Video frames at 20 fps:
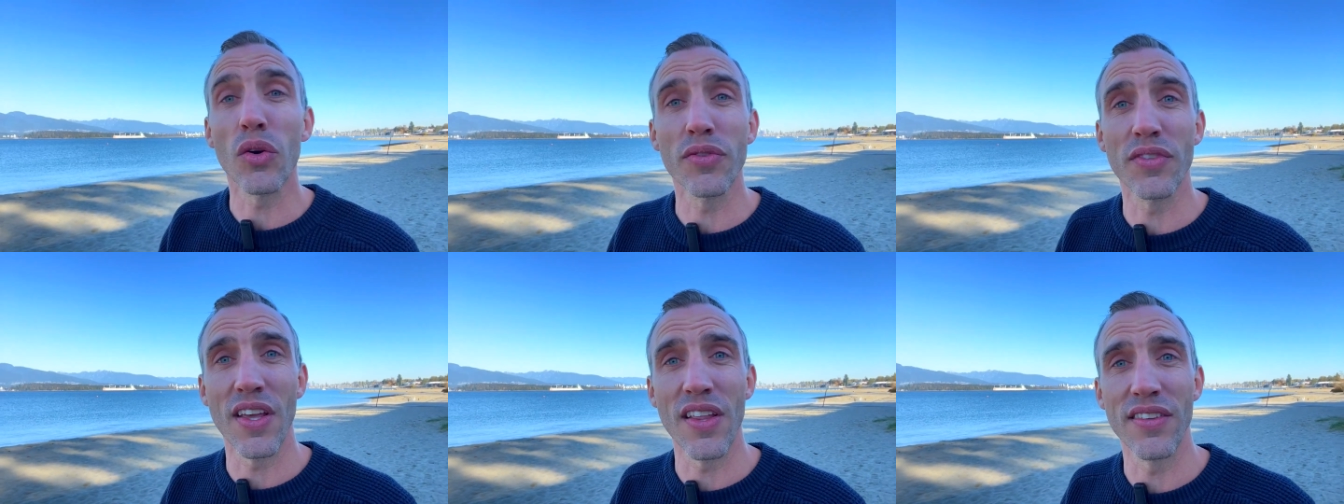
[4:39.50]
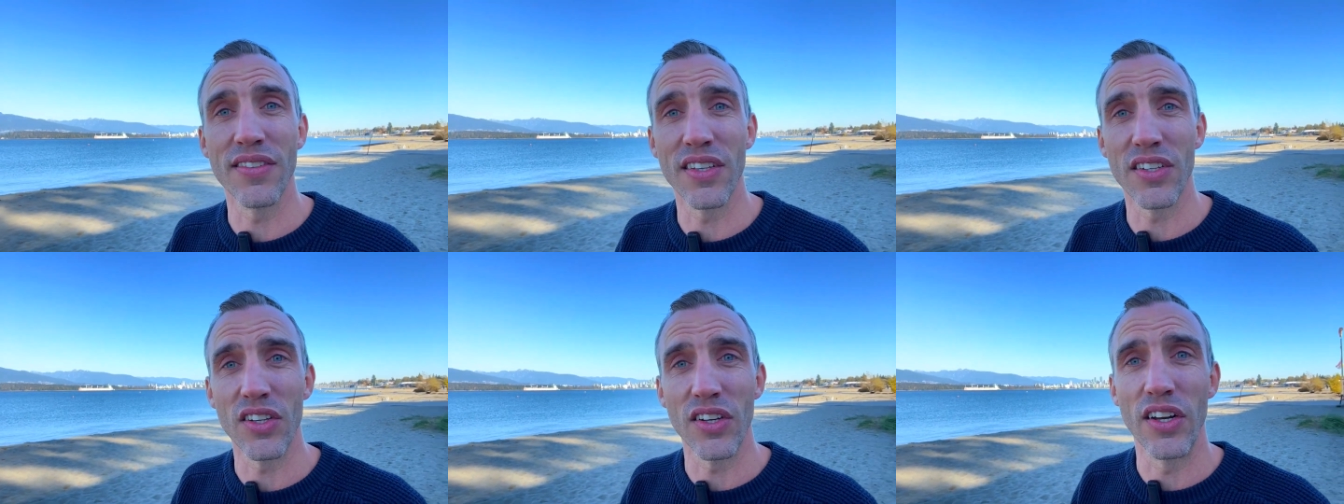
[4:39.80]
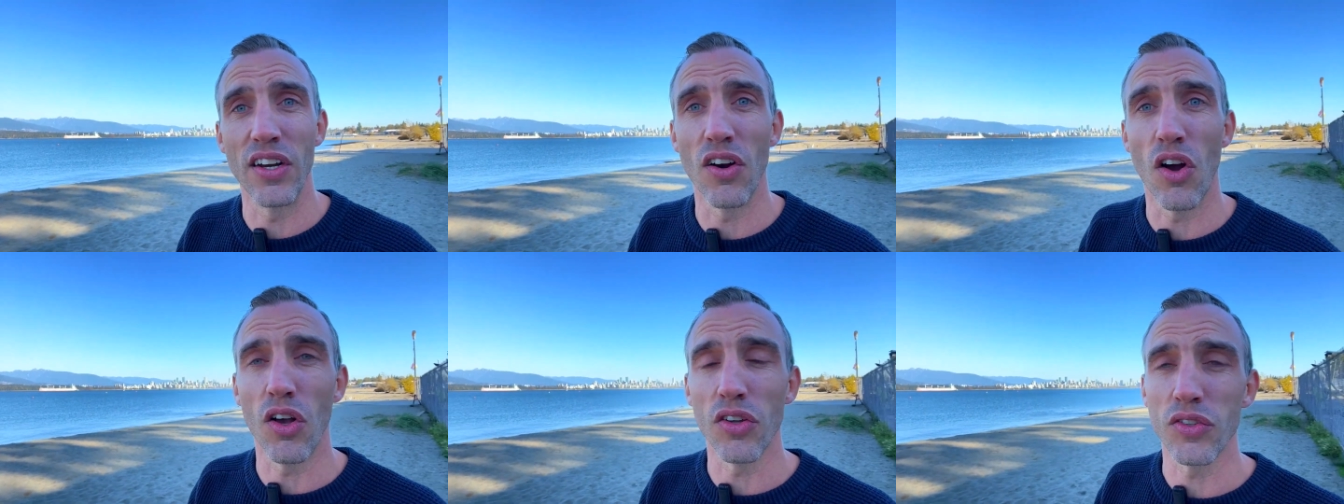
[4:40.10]
Sailing Center
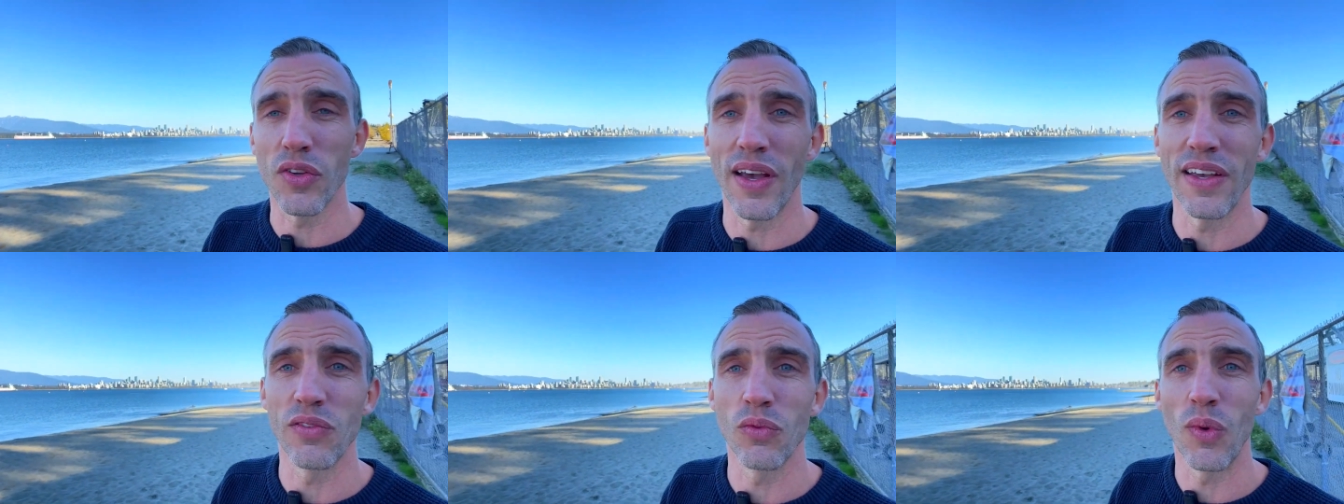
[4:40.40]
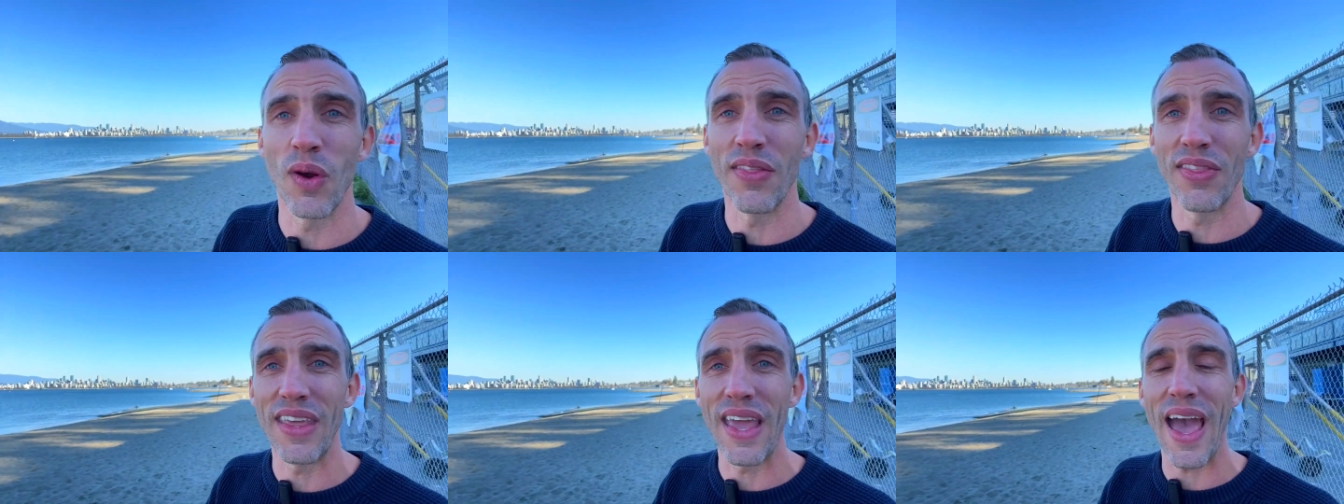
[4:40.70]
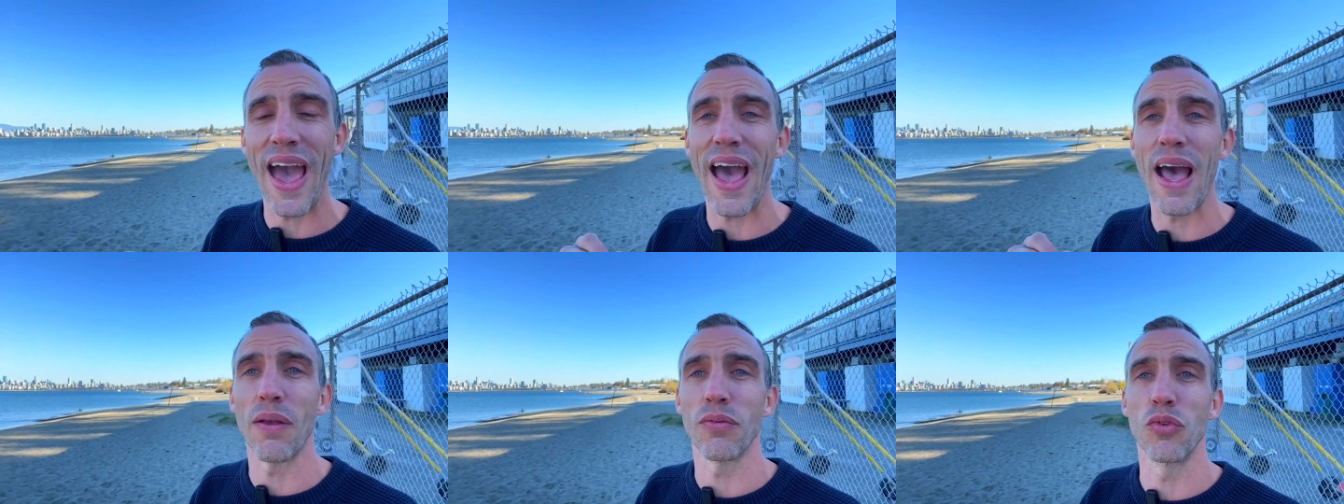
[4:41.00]
here also has one of the
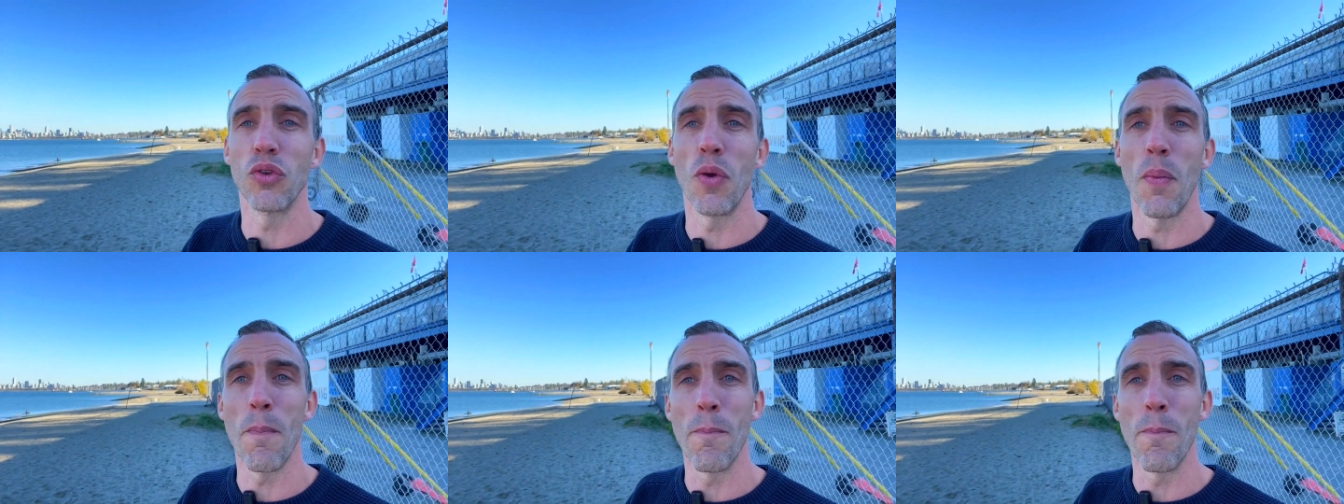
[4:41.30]
absolute